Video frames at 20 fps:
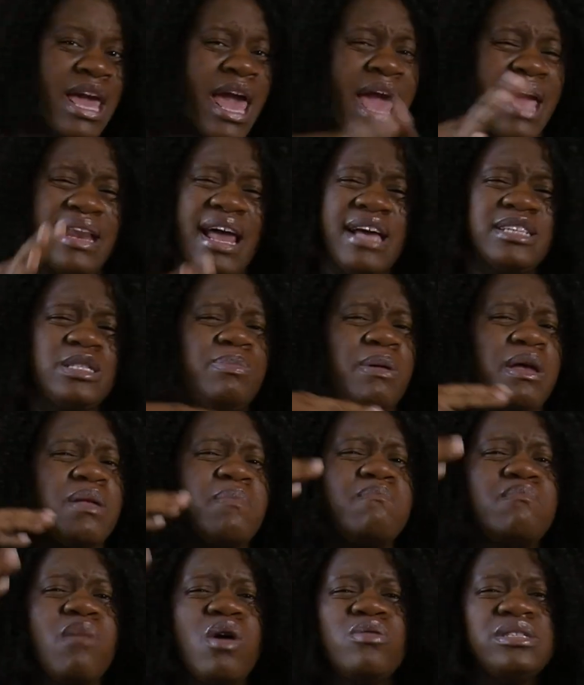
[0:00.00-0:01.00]
and I spend
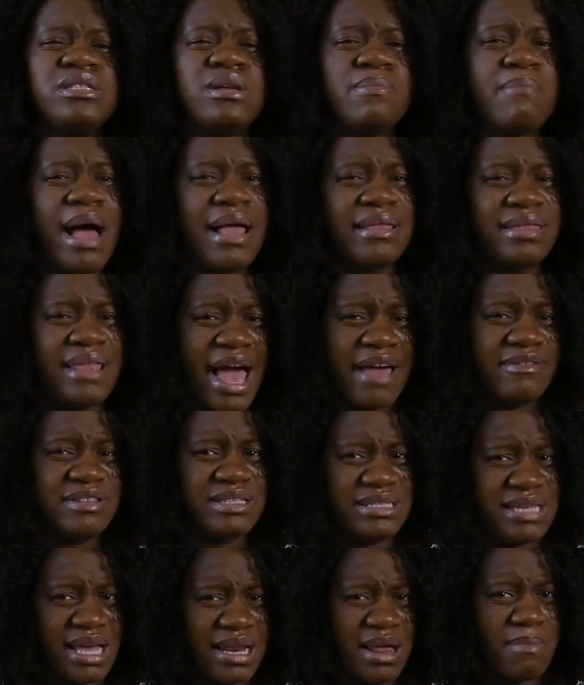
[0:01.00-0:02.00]
most of my life
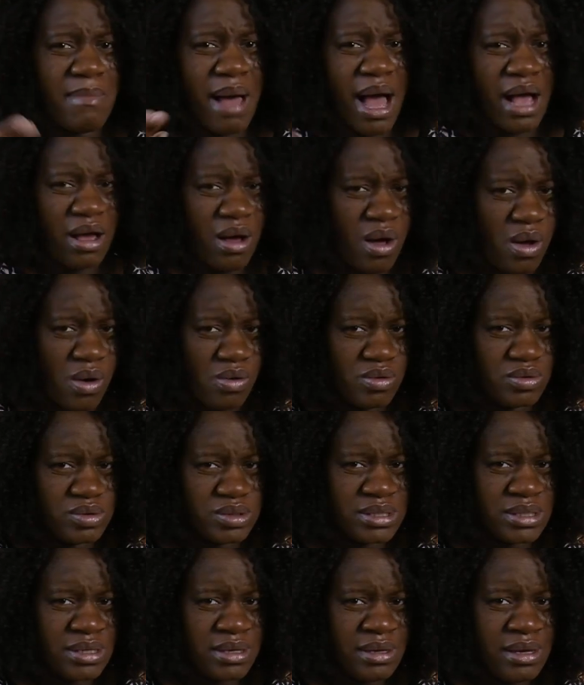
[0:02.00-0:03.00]
setting my
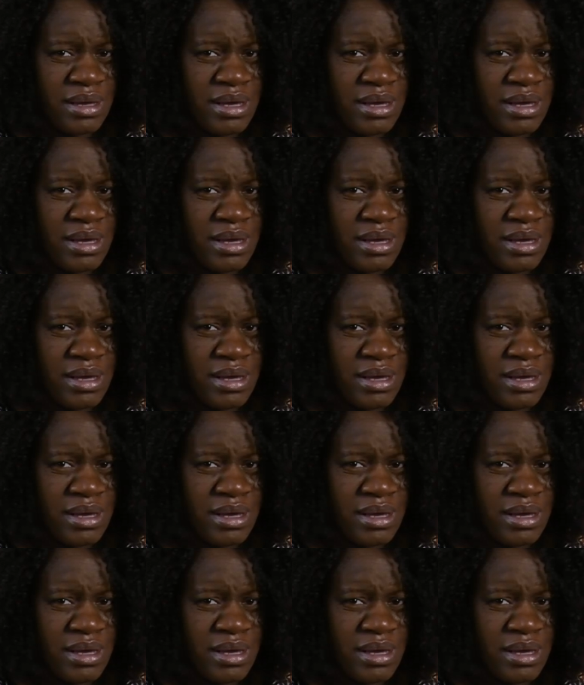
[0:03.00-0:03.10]
goals